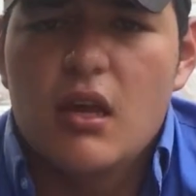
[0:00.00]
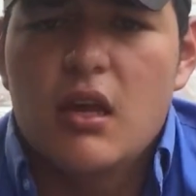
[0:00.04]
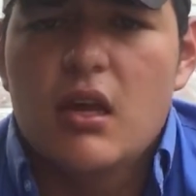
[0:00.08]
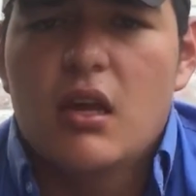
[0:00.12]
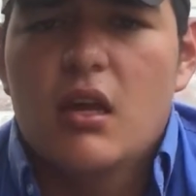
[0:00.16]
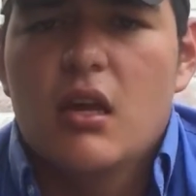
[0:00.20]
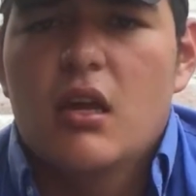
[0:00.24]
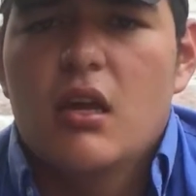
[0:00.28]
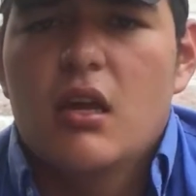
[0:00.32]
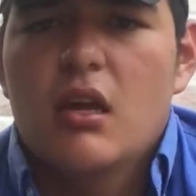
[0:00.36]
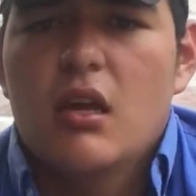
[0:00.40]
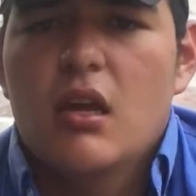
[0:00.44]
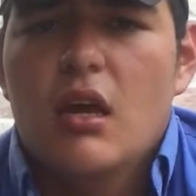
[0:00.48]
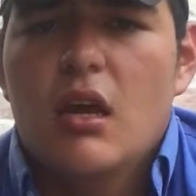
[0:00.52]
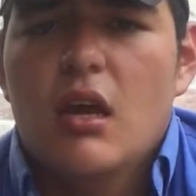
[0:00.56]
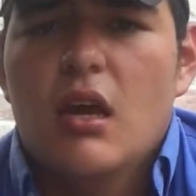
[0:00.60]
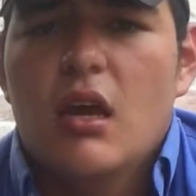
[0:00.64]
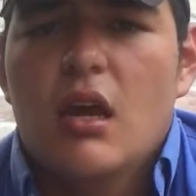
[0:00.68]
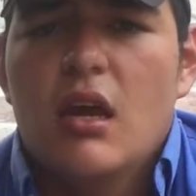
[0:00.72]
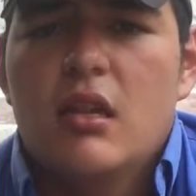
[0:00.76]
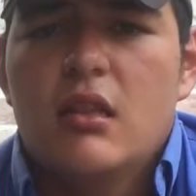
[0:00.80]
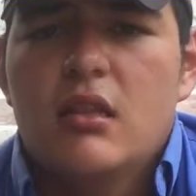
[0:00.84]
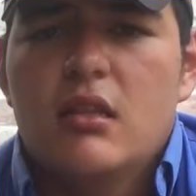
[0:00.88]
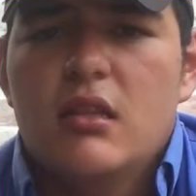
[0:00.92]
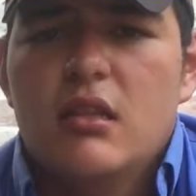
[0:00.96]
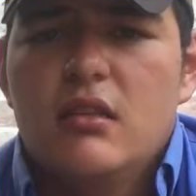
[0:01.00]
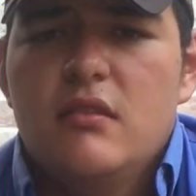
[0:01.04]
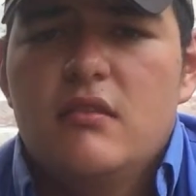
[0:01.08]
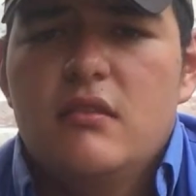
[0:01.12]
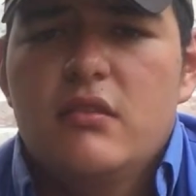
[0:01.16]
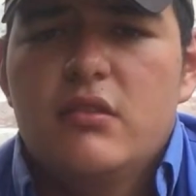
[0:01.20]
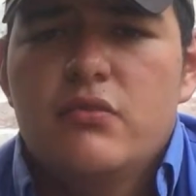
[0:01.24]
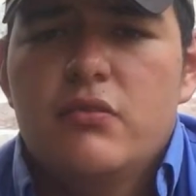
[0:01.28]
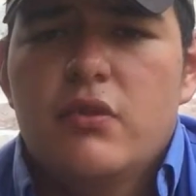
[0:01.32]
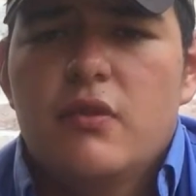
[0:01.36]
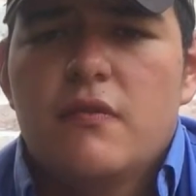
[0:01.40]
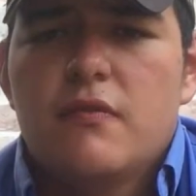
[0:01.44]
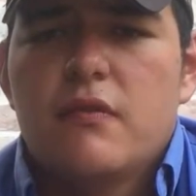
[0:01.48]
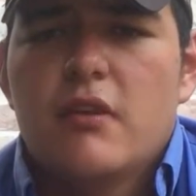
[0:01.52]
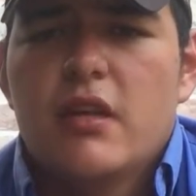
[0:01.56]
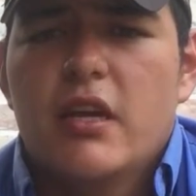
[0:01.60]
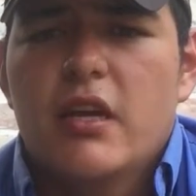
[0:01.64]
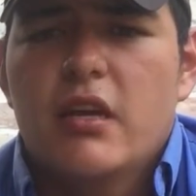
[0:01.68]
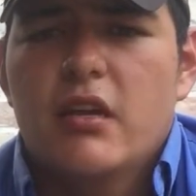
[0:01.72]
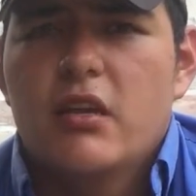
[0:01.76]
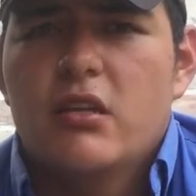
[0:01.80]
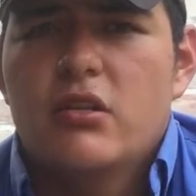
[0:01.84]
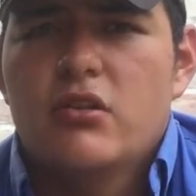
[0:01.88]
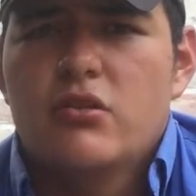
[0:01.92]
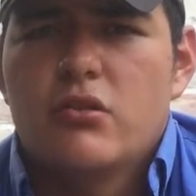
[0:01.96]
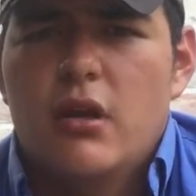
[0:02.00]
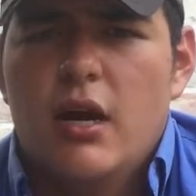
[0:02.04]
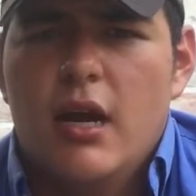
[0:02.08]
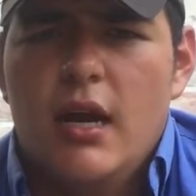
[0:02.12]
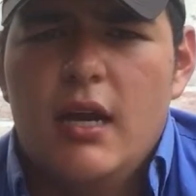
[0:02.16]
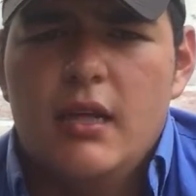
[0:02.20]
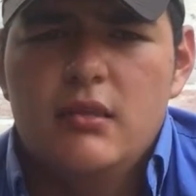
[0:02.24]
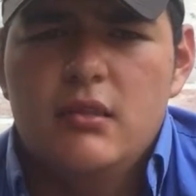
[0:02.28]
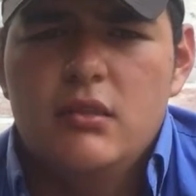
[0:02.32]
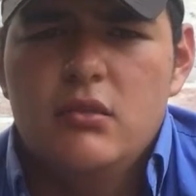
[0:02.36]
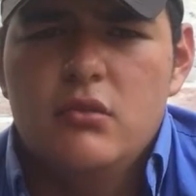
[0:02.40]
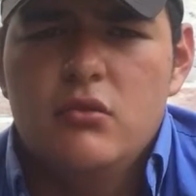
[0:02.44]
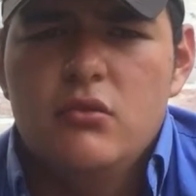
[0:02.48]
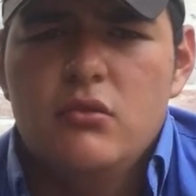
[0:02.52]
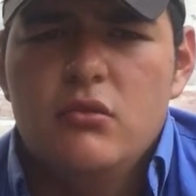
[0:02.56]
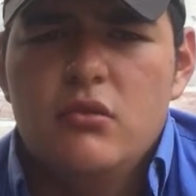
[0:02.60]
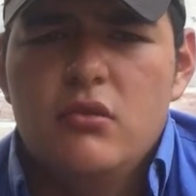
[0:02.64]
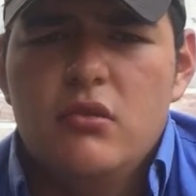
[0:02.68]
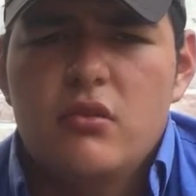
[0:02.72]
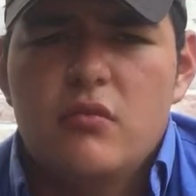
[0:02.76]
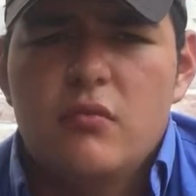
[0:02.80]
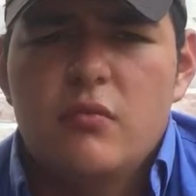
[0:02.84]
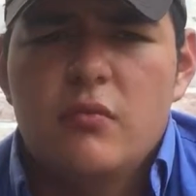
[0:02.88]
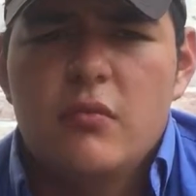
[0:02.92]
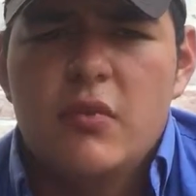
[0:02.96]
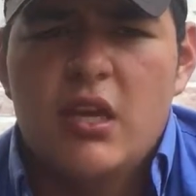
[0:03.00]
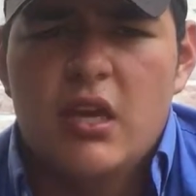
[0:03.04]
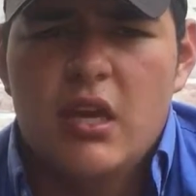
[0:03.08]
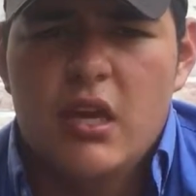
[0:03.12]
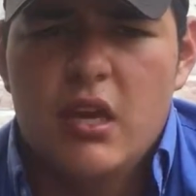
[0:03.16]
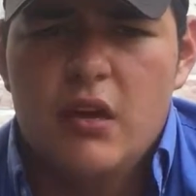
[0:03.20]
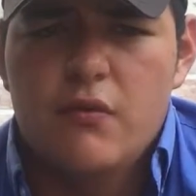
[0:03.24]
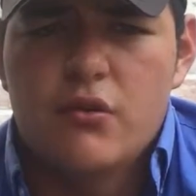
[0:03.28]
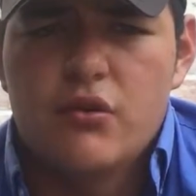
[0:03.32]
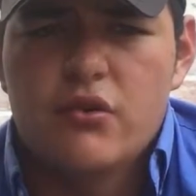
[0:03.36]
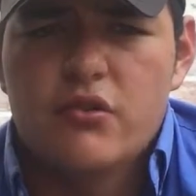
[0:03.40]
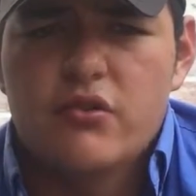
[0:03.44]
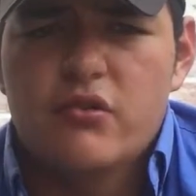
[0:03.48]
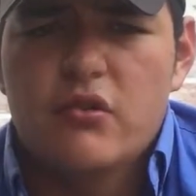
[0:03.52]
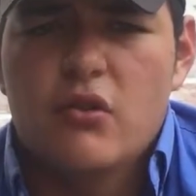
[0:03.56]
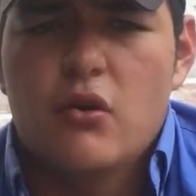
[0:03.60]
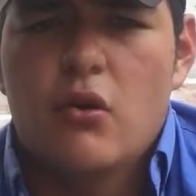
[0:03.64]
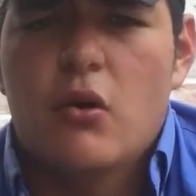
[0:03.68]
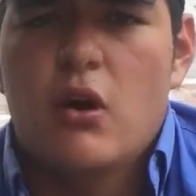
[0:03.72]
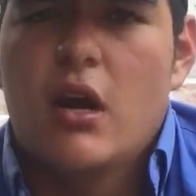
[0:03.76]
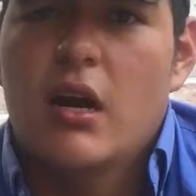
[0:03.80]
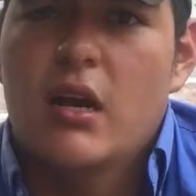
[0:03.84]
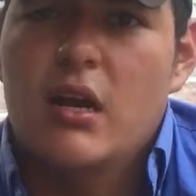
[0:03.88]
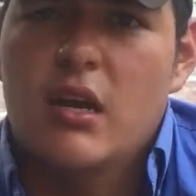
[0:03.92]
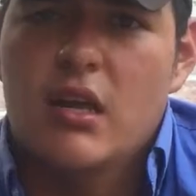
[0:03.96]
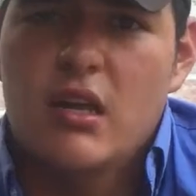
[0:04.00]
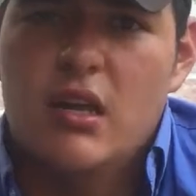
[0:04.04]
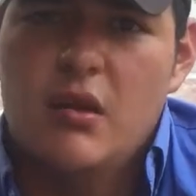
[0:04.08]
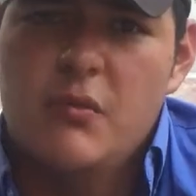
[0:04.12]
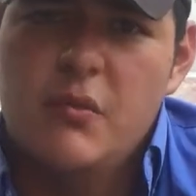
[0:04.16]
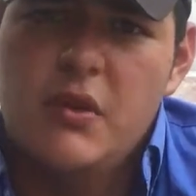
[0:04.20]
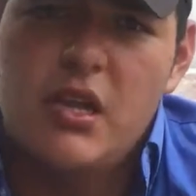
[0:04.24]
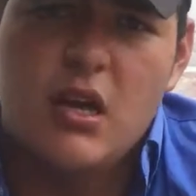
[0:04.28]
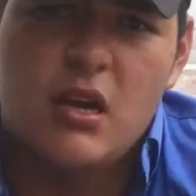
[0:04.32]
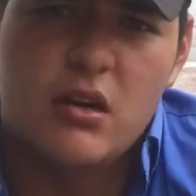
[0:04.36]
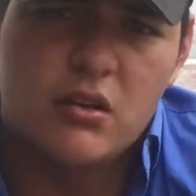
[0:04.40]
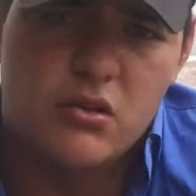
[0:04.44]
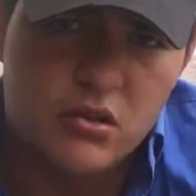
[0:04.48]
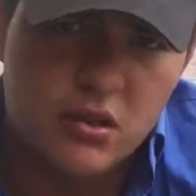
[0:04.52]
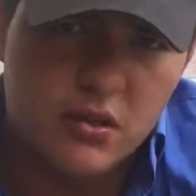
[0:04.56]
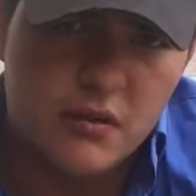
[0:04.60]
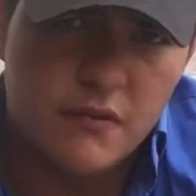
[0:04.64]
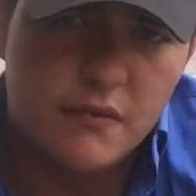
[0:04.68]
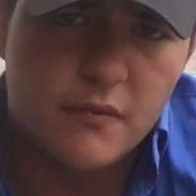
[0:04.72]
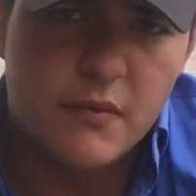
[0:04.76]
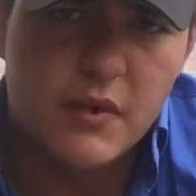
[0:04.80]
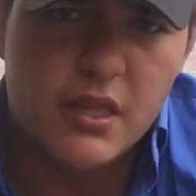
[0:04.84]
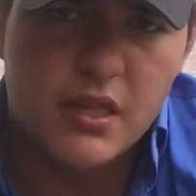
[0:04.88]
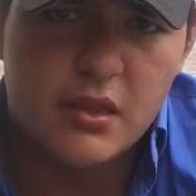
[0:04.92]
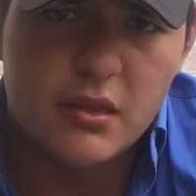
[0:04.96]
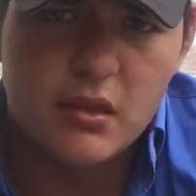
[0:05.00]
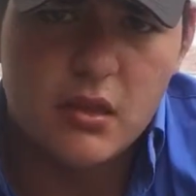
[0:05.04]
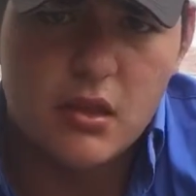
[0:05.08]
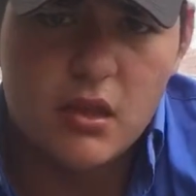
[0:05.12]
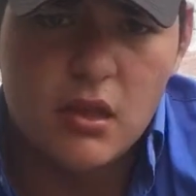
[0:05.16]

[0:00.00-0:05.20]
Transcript: And this is reflected in your attitudes, behaviors, or academic achievement.